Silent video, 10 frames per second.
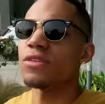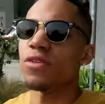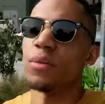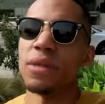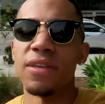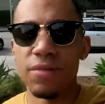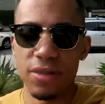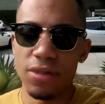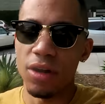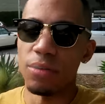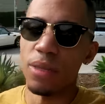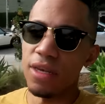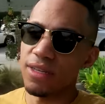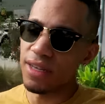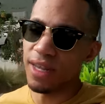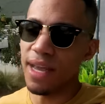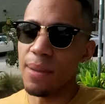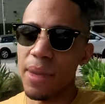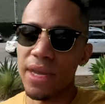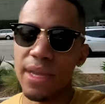So I'm leaving Starbucks and they
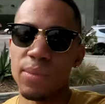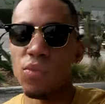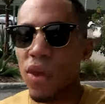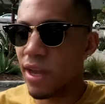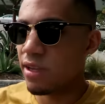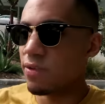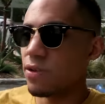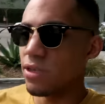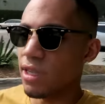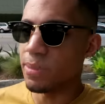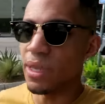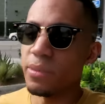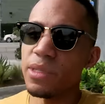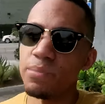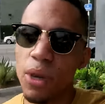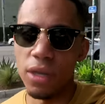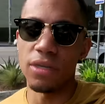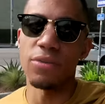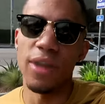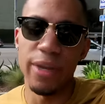got my name right the first time. My name is Mark,
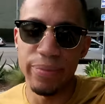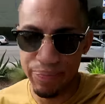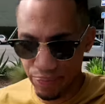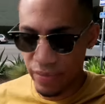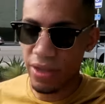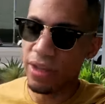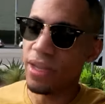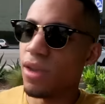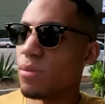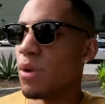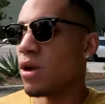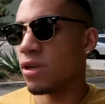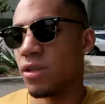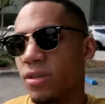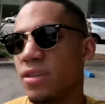right? And they're like, yo, Mark.